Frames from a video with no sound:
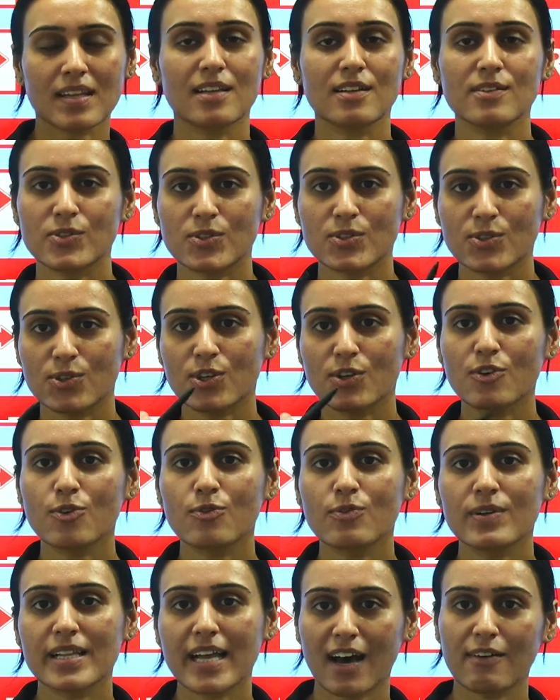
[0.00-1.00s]
So you
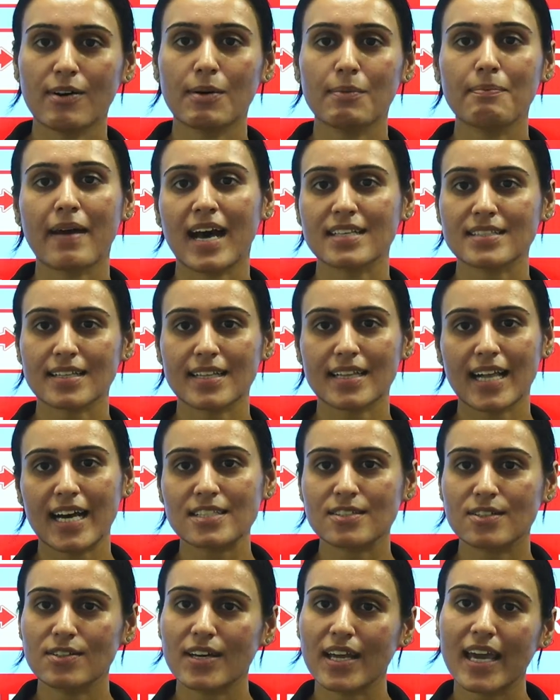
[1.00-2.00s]
will have a maths class
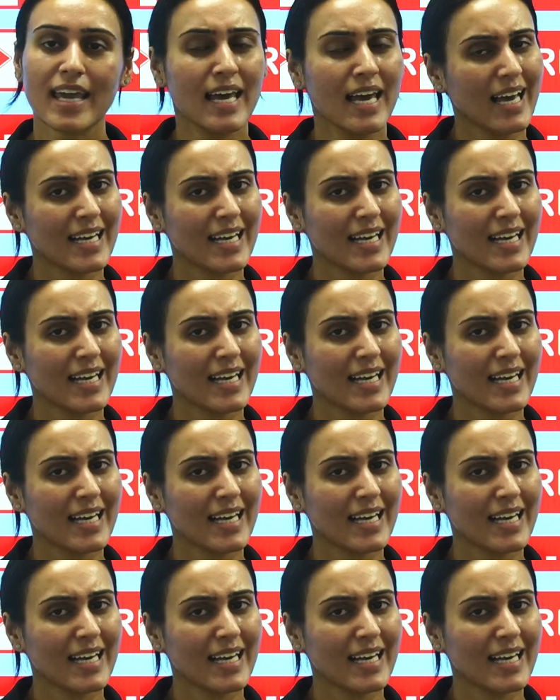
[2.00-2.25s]
today,